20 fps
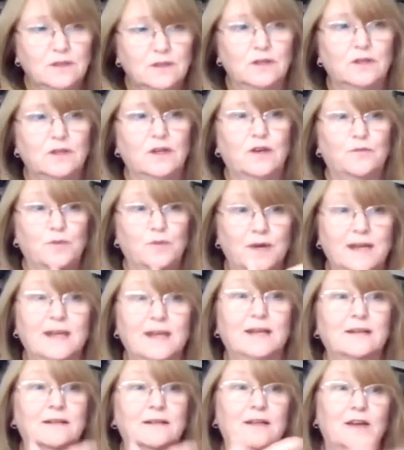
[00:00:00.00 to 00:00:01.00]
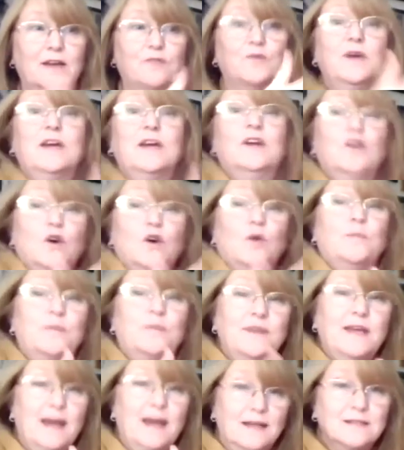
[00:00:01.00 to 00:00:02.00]
if we can if we can up
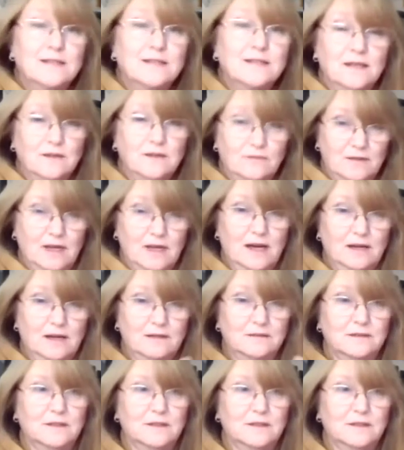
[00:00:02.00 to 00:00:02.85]
the ante of that